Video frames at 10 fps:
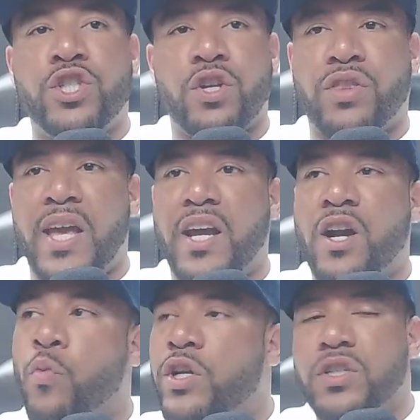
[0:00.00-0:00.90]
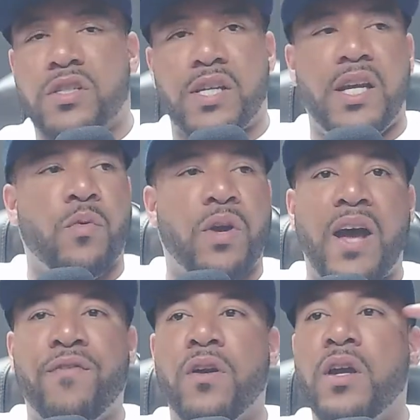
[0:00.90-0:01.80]
you're thinking or what you're seeing or
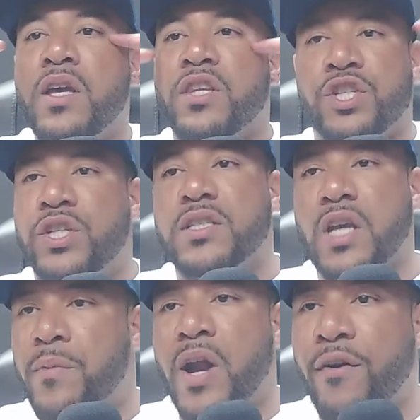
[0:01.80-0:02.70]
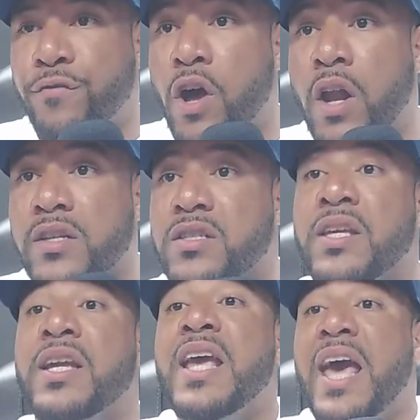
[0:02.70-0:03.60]
whatever, the shit's coming out
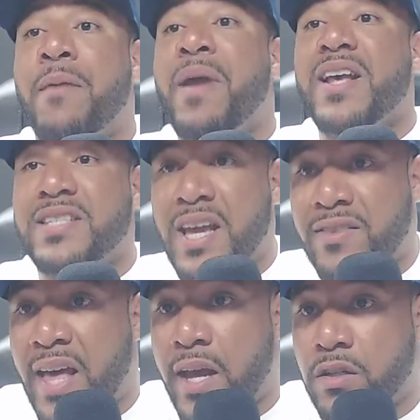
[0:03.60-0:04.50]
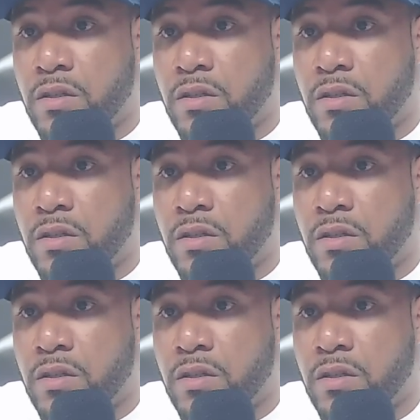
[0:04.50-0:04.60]
flawlessly. And I'm not saying that